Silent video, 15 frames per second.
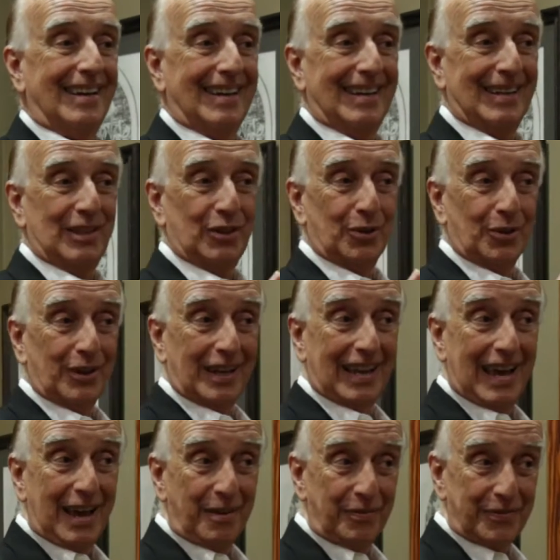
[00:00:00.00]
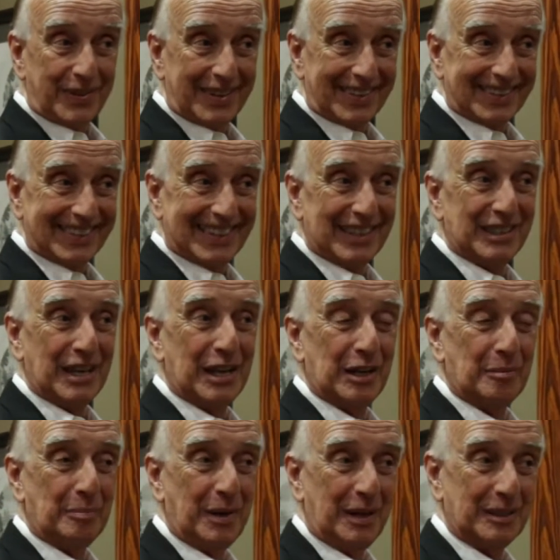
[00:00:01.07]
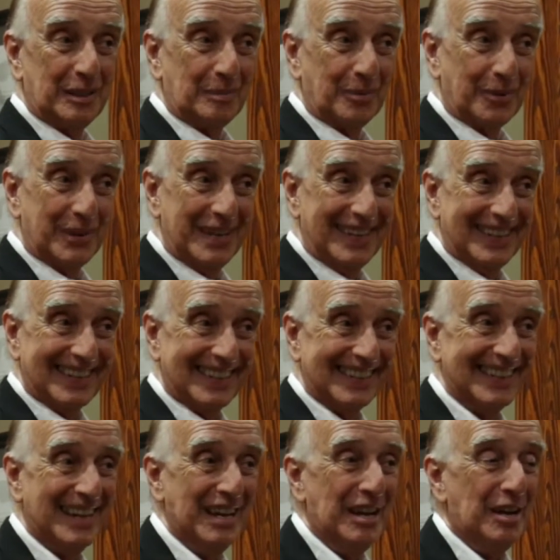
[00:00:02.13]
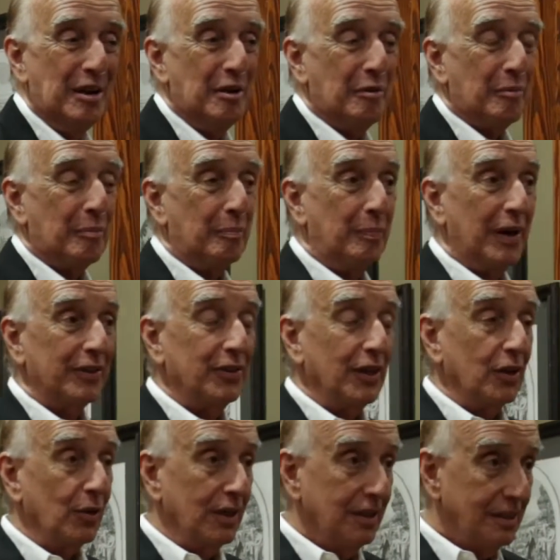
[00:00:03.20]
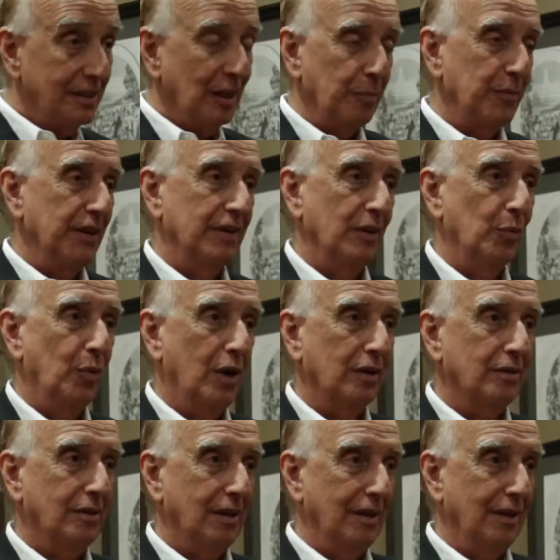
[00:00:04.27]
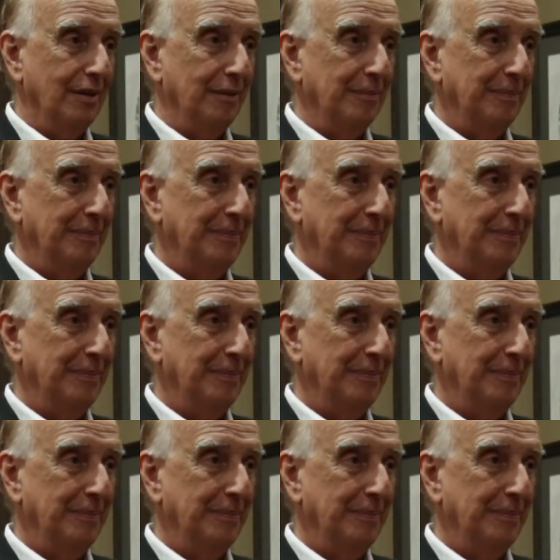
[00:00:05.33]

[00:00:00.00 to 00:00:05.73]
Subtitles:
And you're laughing at that impossible thing, but there is something that walks there.